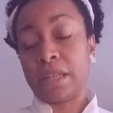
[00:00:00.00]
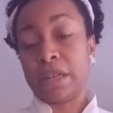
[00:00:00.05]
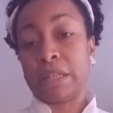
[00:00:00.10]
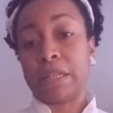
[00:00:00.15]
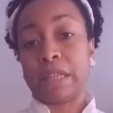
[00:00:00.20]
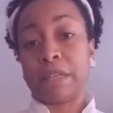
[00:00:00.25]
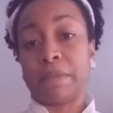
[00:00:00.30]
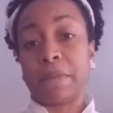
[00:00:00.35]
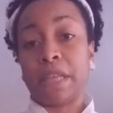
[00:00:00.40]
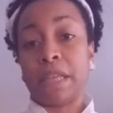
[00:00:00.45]
So
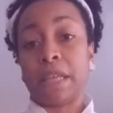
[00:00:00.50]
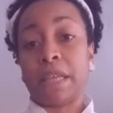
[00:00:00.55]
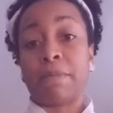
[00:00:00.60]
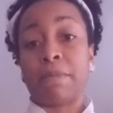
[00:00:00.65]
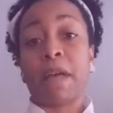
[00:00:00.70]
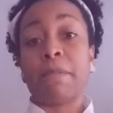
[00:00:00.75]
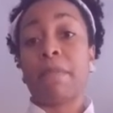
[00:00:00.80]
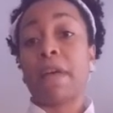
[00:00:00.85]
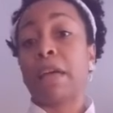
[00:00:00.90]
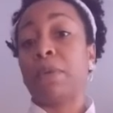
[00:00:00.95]
to me,
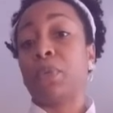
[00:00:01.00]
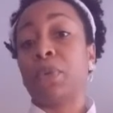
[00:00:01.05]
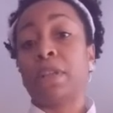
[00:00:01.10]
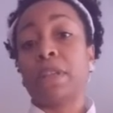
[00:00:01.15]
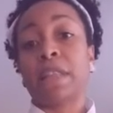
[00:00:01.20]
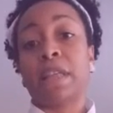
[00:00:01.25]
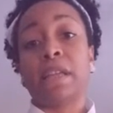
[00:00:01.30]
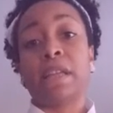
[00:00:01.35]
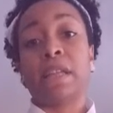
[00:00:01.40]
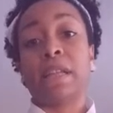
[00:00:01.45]
my mom
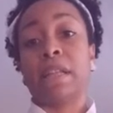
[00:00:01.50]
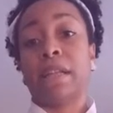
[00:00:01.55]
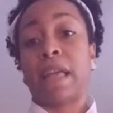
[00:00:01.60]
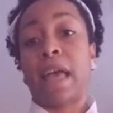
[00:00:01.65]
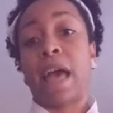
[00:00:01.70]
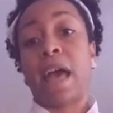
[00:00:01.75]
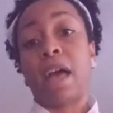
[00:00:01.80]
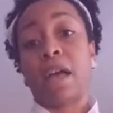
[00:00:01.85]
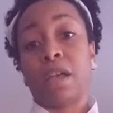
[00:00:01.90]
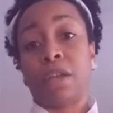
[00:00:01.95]
wouldn't let it in the
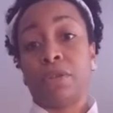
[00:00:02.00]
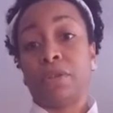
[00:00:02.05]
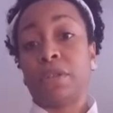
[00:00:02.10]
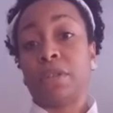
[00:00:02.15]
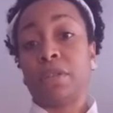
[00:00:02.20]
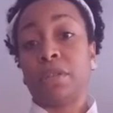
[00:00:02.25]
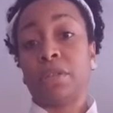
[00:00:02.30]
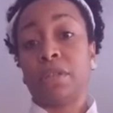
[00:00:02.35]
house.